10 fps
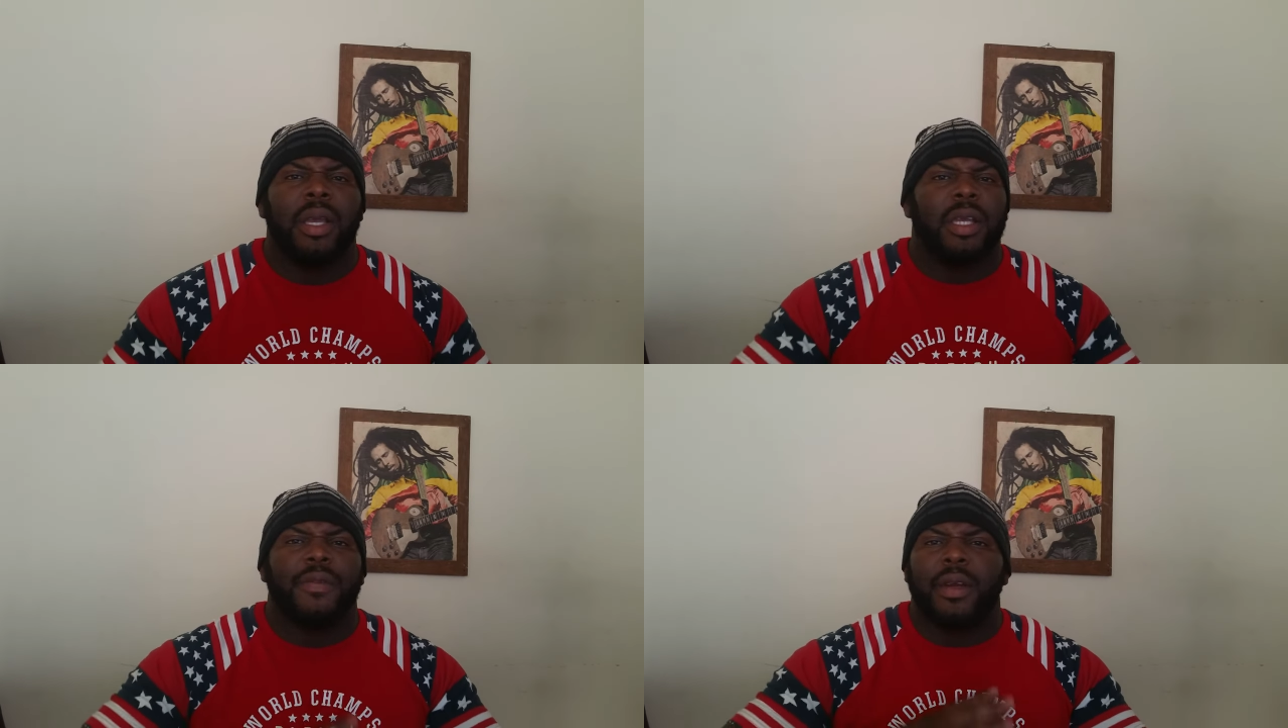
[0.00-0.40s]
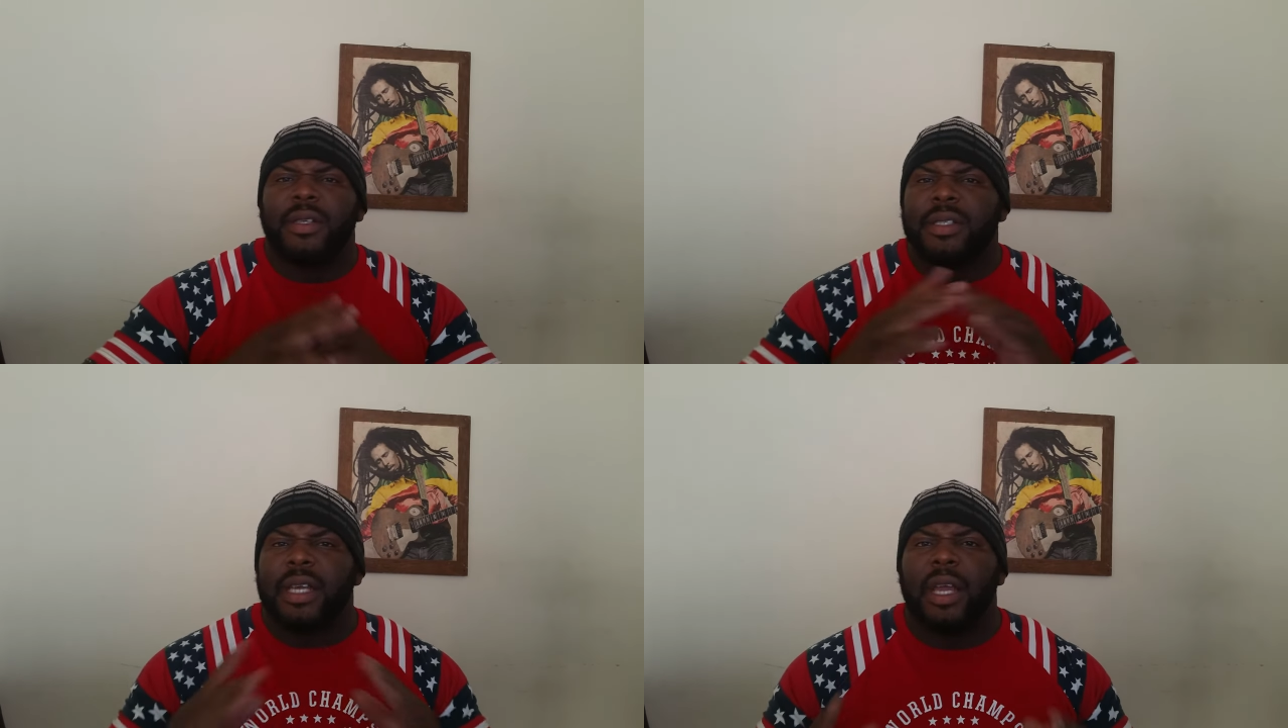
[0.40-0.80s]
it's
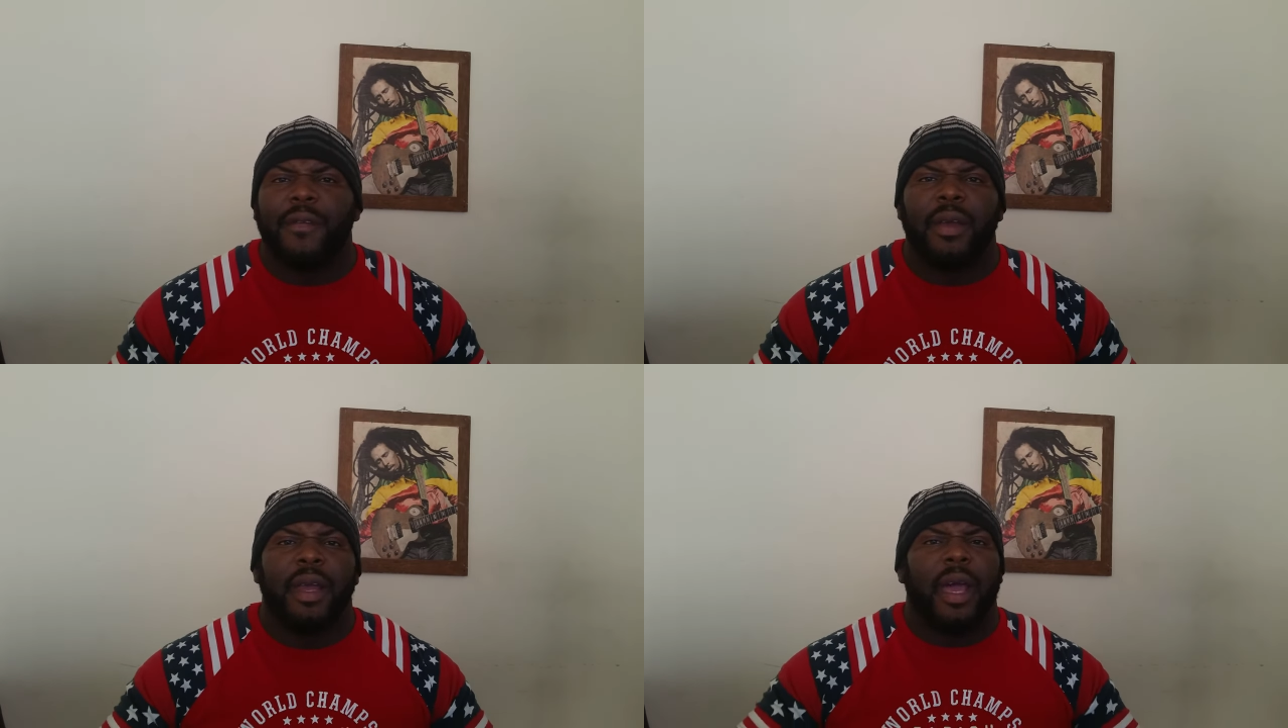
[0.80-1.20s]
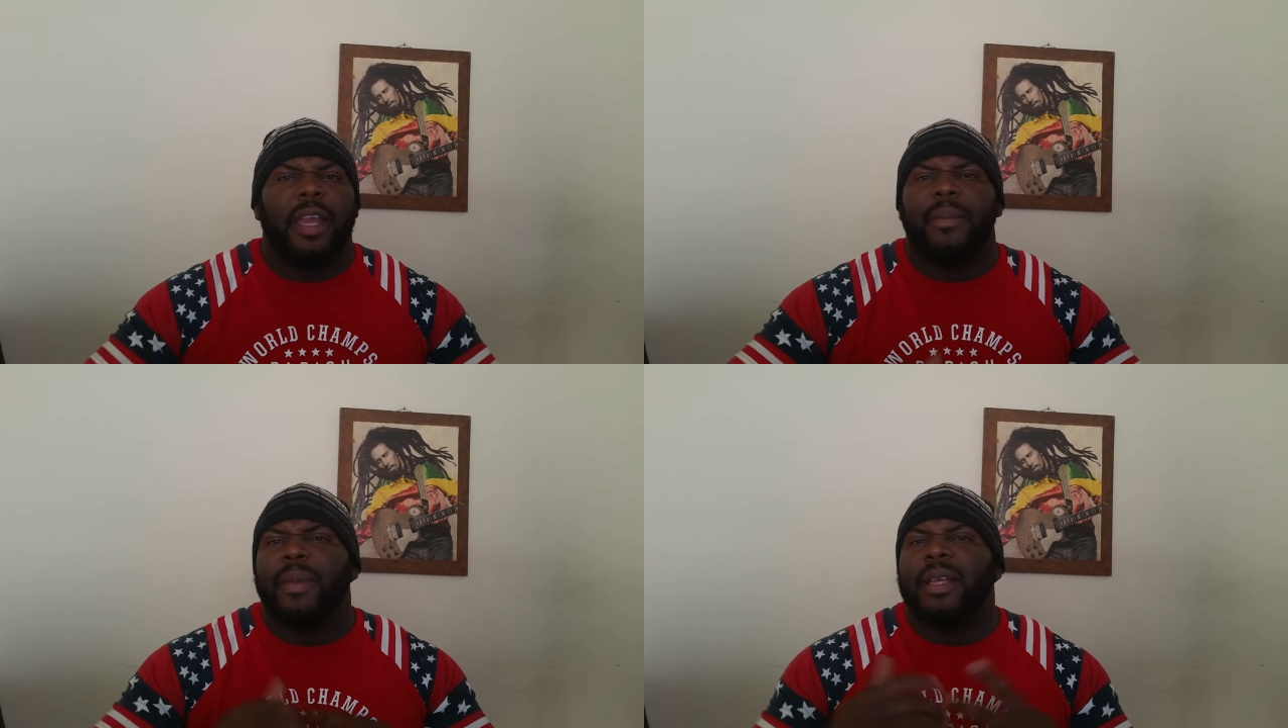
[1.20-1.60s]
very safe
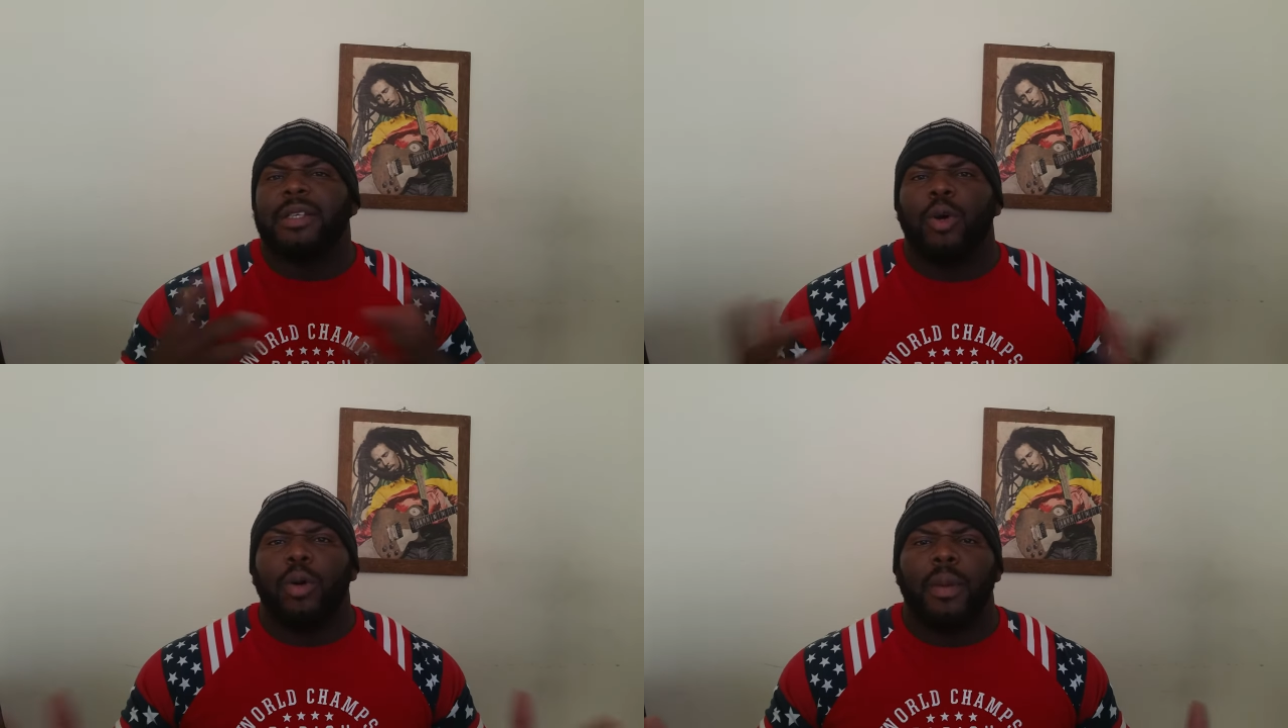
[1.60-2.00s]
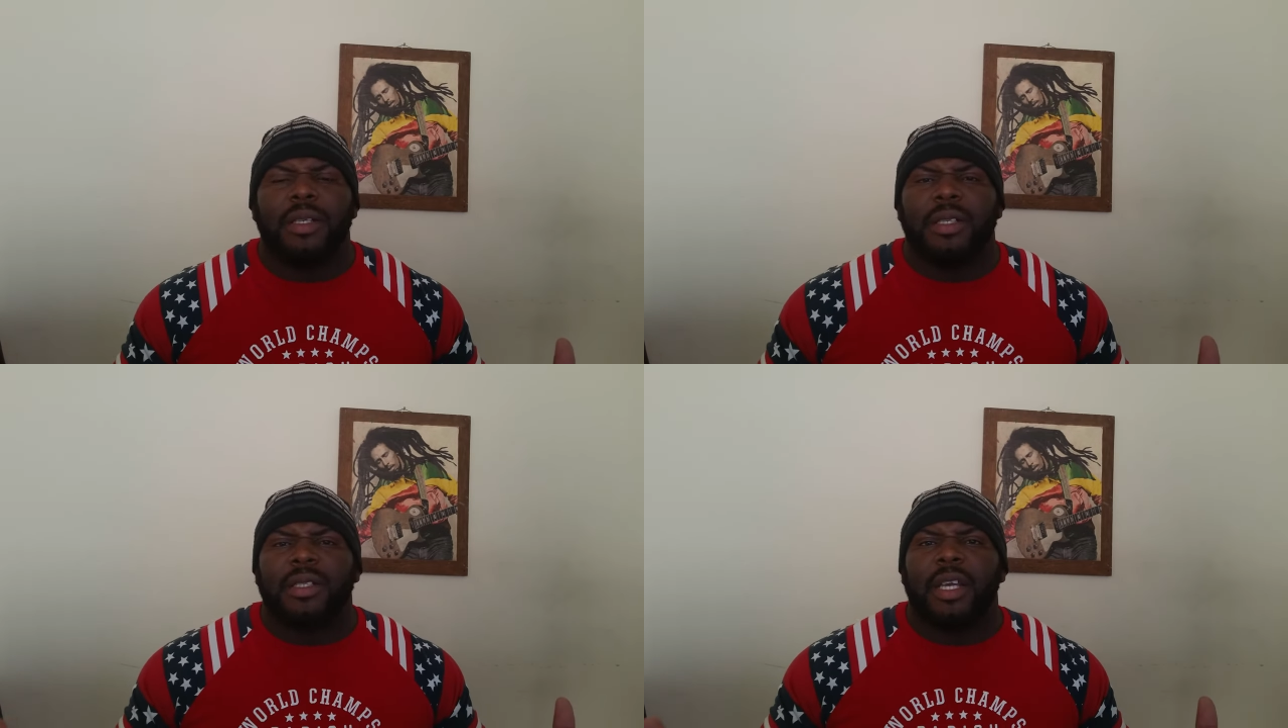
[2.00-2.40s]
and it makes a whole bunch of